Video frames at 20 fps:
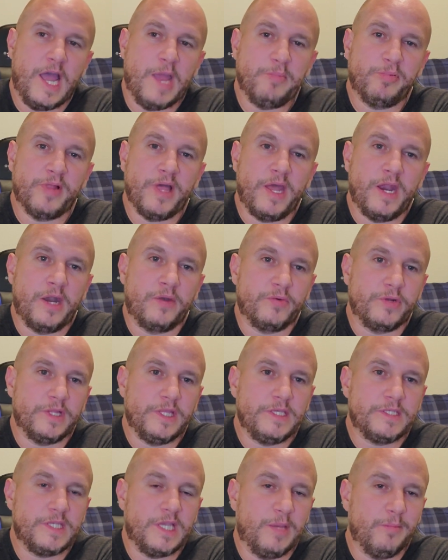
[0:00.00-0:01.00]
I plan on
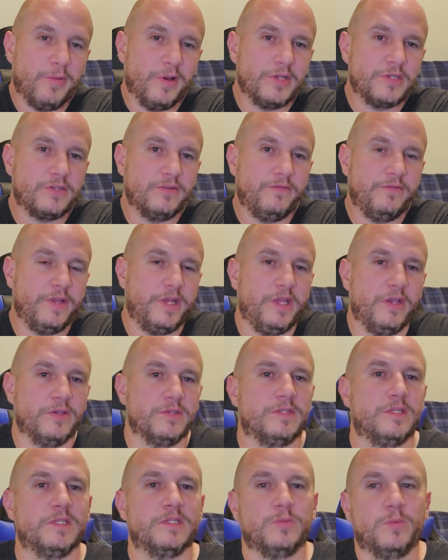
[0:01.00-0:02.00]
releasing a bunch of
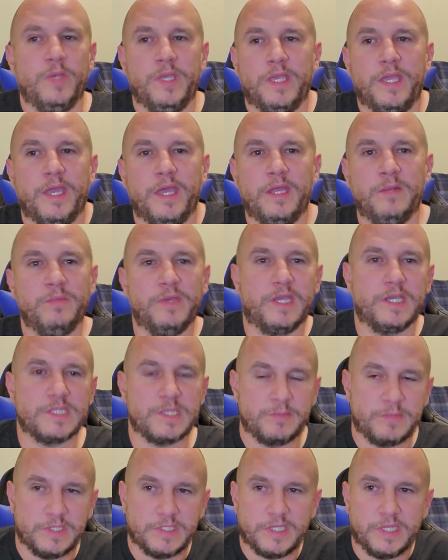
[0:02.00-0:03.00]
videos this weekend, because
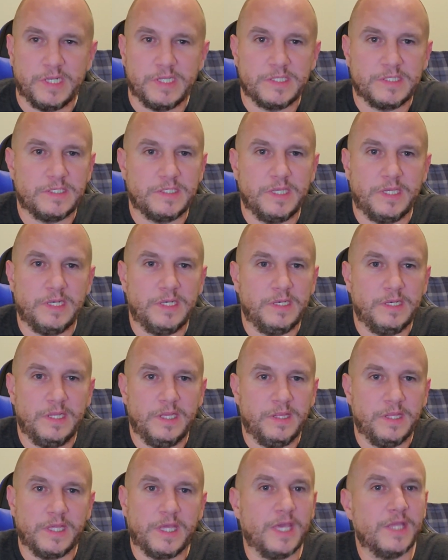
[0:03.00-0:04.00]
I'm just going to sit in
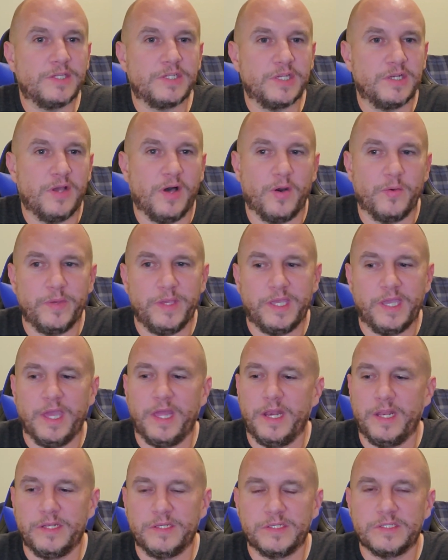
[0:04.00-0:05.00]
the kitchen all
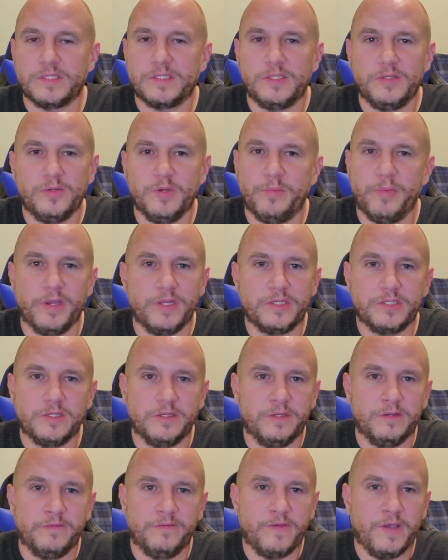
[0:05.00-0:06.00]
weekend and just do a bunch
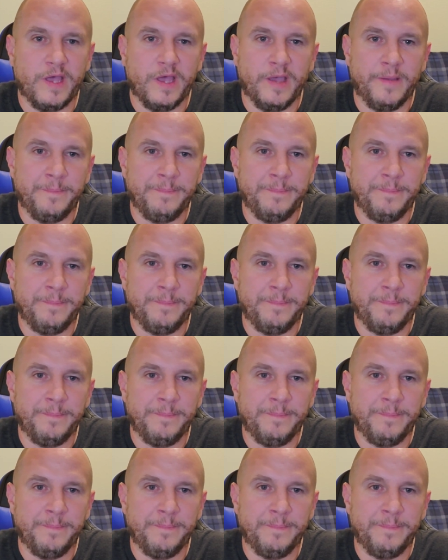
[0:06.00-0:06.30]
of